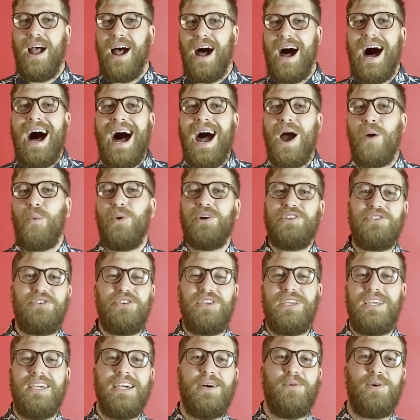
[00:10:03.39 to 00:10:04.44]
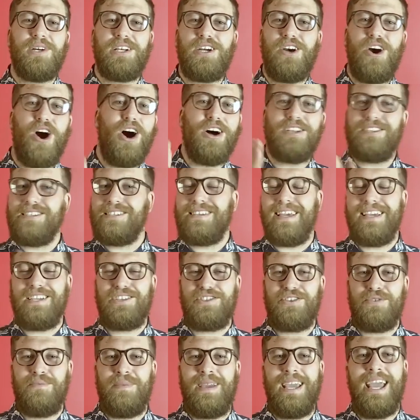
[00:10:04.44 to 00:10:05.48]
I want to hear what God says
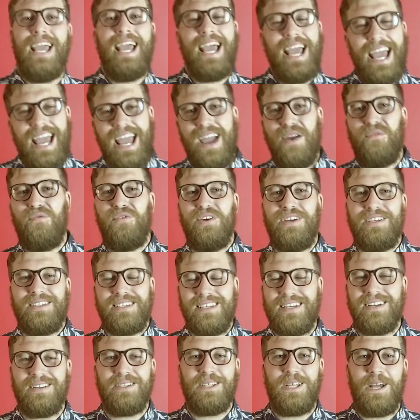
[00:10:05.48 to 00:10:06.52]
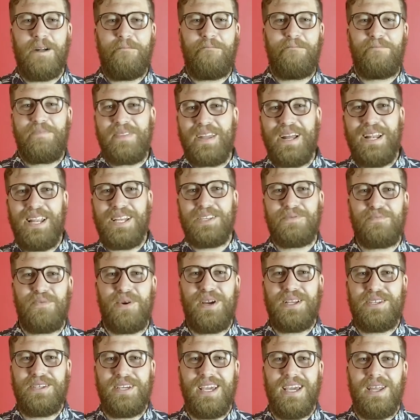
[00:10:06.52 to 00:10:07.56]
to me every single day. Let's pray
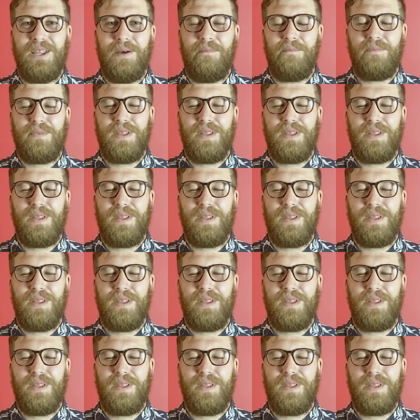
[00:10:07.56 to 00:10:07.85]
together.